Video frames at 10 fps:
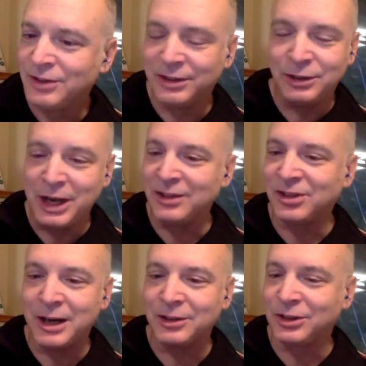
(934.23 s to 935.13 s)
Mm-hmm. Shane
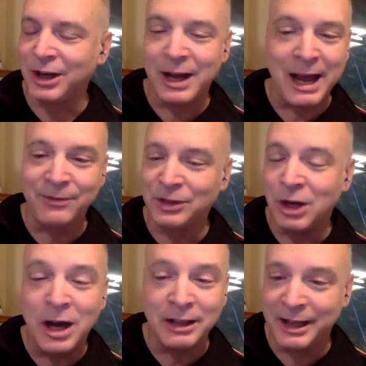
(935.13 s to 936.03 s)
Starrett's going to have to
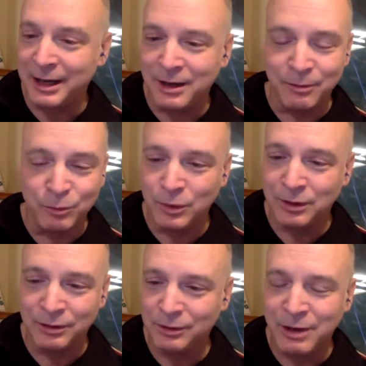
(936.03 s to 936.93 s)
not let in a
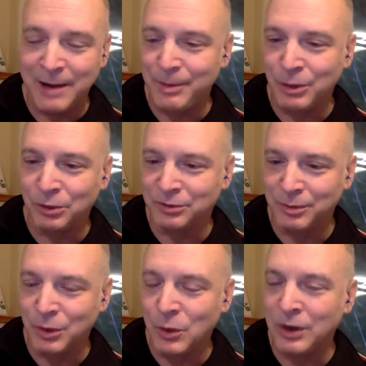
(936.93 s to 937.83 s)
crappy right. goal from
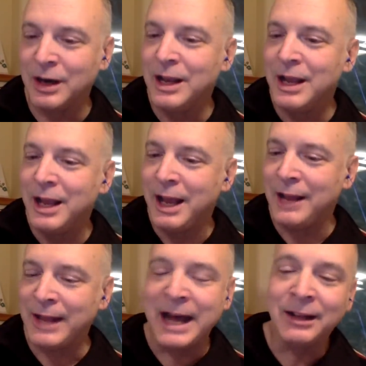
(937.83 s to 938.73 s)
the corner,
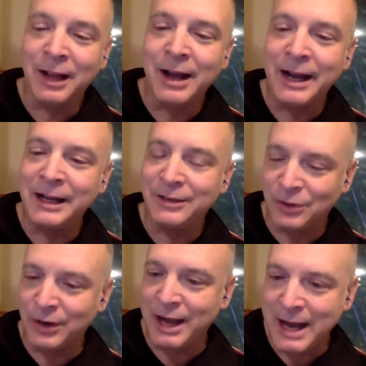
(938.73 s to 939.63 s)
and that line is
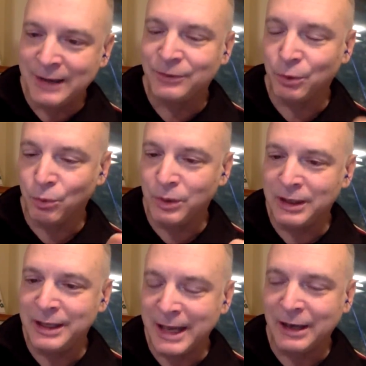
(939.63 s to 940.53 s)
going to have to
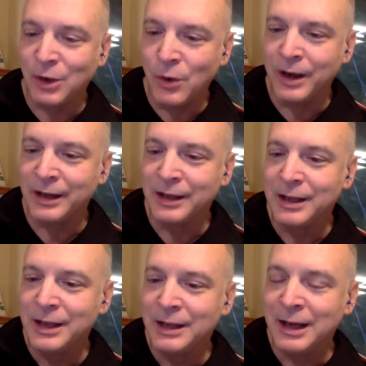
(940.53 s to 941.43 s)
really get going. Mm-hmm.